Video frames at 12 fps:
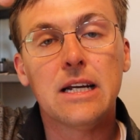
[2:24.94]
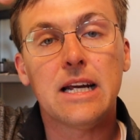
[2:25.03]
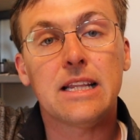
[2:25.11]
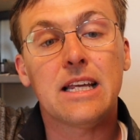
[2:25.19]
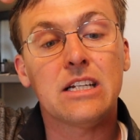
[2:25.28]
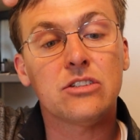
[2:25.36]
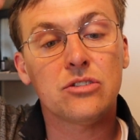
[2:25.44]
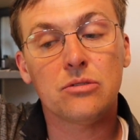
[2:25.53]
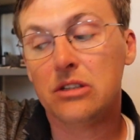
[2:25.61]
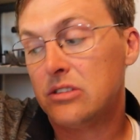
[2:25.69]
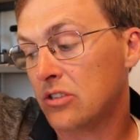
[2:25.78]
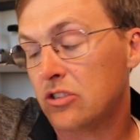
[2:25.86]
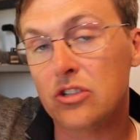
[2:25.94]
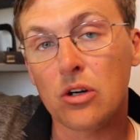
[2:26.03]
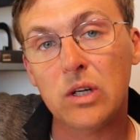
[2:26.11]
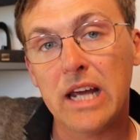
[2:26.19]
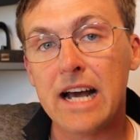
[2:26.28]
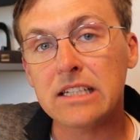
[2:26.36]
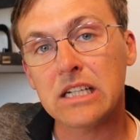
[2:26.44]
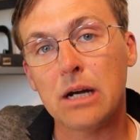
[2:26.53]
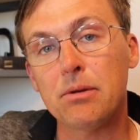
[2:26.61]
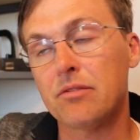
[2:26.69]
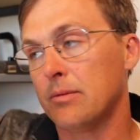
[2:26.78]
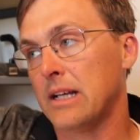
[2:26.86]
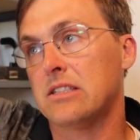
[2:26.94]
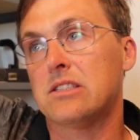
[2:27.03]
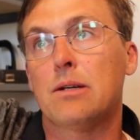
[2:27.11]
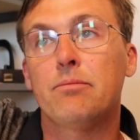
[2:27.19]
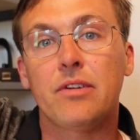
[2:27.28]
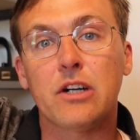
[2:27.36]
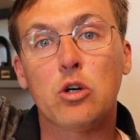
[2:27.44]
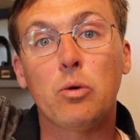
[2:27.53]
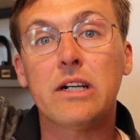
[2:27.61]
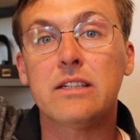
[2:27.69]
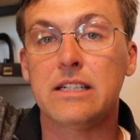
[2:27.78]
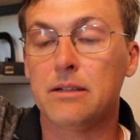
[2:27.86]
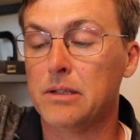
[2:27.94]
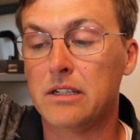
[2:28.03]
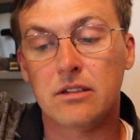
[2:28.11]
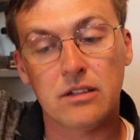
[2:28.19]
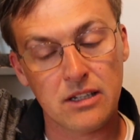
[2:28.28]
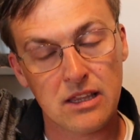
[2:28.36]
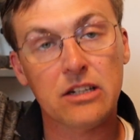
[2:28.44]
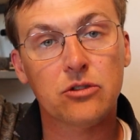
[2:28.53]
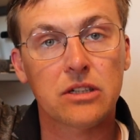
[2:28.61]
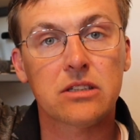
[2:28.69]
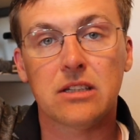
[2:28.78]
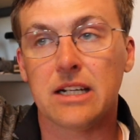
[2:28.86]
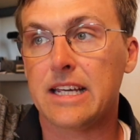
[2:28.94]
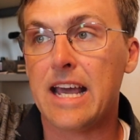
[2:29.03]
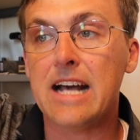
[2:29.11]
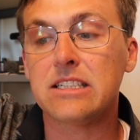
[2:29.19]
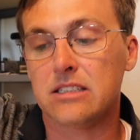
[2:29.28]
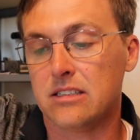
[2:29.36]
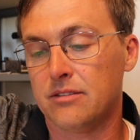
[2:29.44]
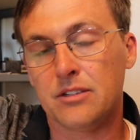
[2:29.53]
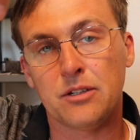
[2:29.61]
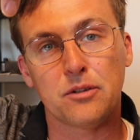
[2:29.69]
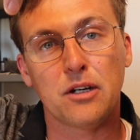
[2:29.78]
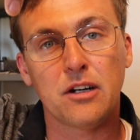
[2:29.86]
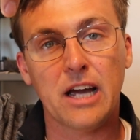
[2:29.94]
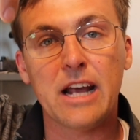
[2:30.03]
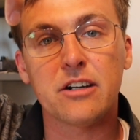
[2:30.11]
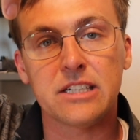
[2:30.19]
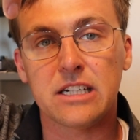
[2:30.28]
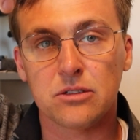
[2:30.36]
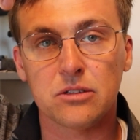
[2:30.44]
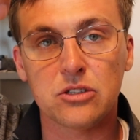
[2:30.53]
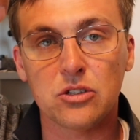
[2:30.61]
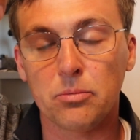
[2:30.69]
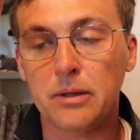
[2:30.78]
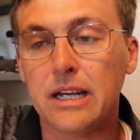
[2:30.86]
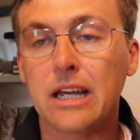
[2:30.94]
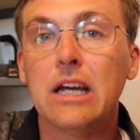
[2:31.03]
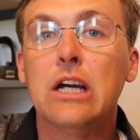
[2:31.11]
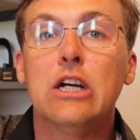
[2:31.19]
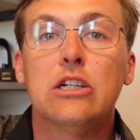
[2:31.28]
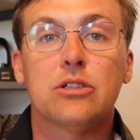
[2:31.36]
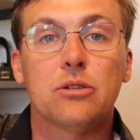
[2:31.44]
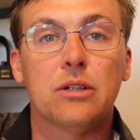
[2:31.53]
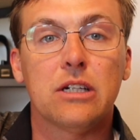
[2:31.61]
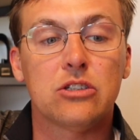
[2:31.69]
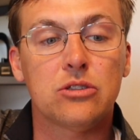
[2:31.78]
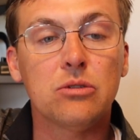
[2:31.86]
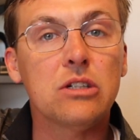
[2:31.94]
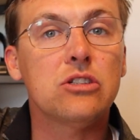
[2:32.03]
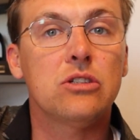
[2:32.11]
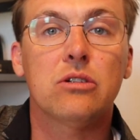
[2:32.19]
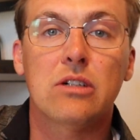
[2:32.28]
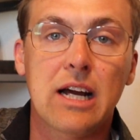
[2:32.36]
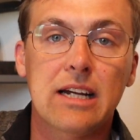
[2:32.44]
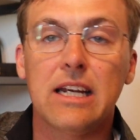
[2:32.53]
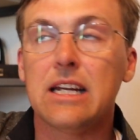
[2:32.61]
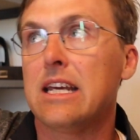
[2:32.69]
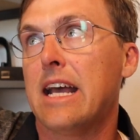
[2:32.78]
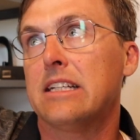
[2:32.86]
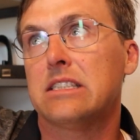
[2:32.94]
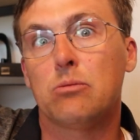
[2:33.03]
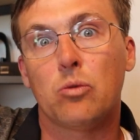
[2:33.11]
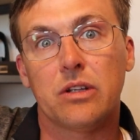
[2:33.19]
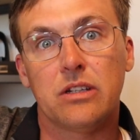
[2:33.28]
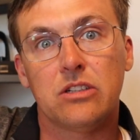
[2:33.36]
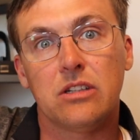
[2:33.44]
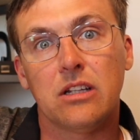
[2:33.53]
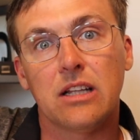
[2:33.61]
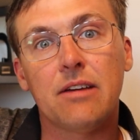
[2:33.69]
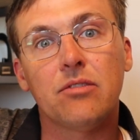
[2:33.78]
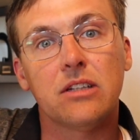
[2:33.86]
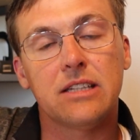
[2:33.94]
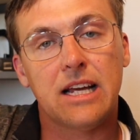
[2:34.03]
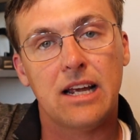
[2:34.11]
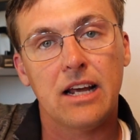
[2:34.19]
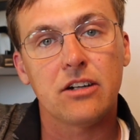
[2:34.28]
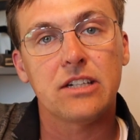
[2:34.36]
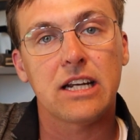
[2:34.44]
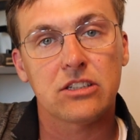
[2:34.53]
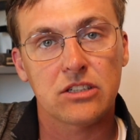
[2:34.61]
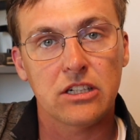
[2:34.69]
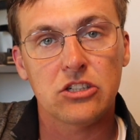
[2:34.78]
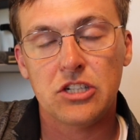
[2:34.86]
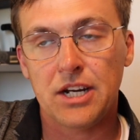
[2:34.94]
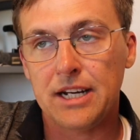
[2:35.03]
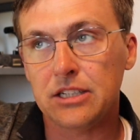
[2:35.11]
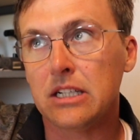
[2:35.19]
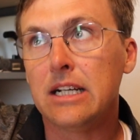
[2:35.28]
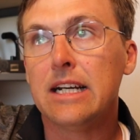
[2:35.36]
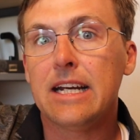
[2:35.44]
And then as soon as there's no gas coming from that sump, very quickly, I mean, the thing drinks a lot of gas and the header tank's only so big. So as soon as you're not getting gas anymore, the level in that header tank's going to change.